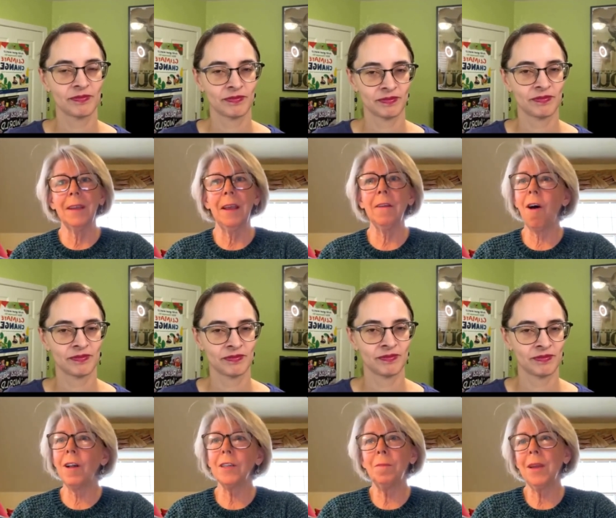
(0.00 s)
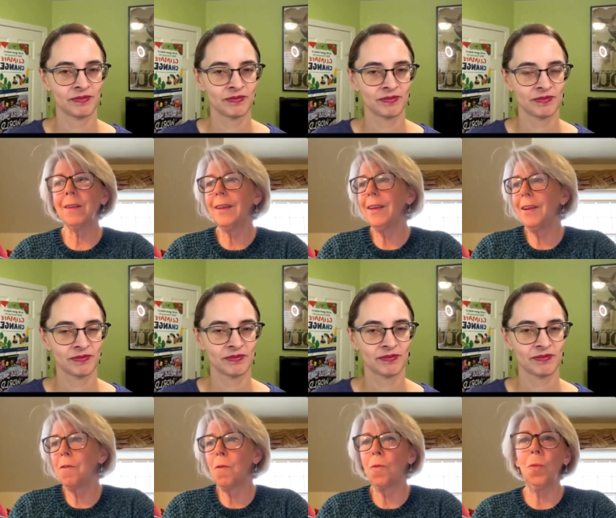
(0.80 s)
Speaker 1: And ultimately,
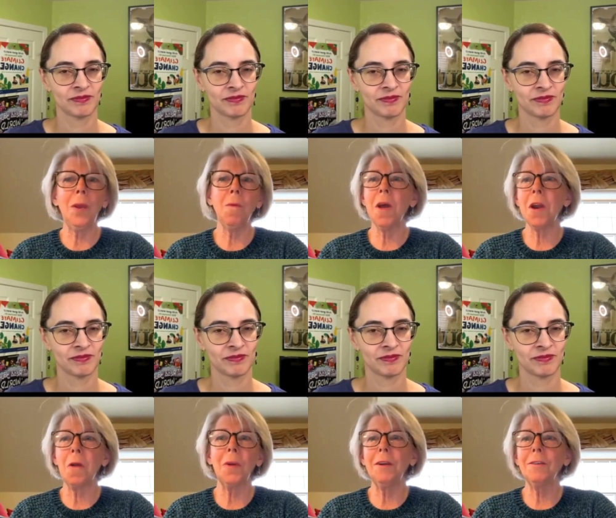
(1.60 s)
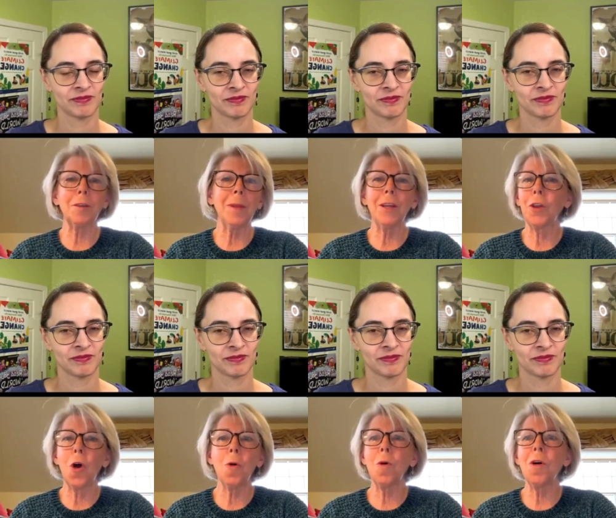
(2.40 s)
we want our readers to be
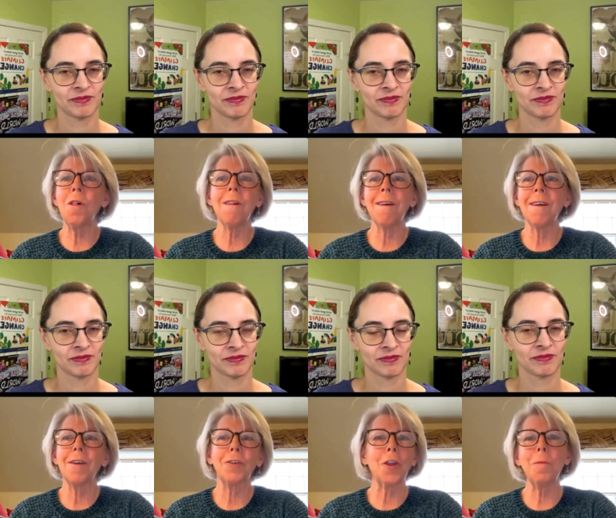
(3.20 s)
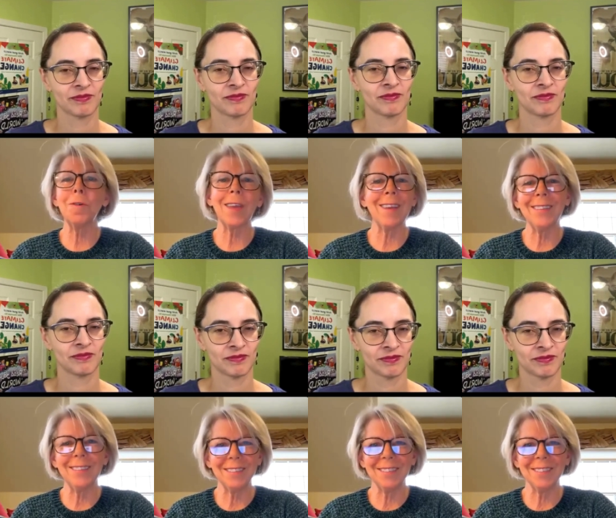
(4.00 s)
global, global kids.